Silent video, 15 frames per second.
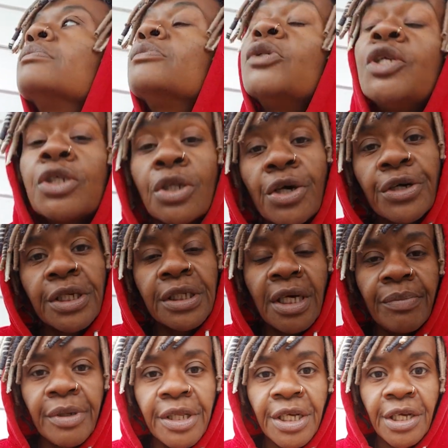And as long as I
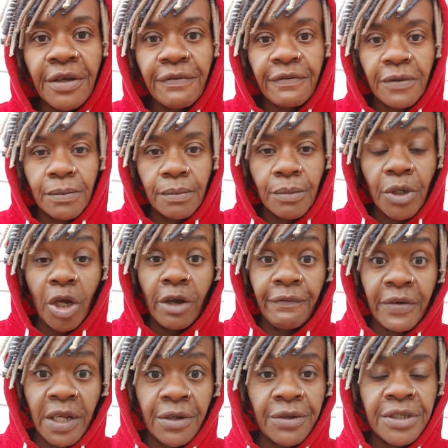believe and I
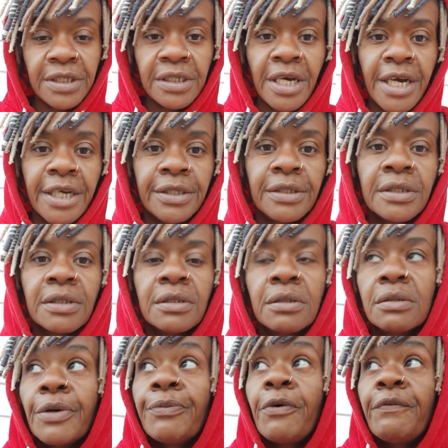follow the signs,
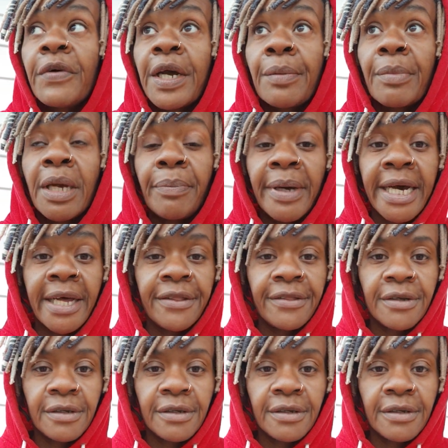I will find my path.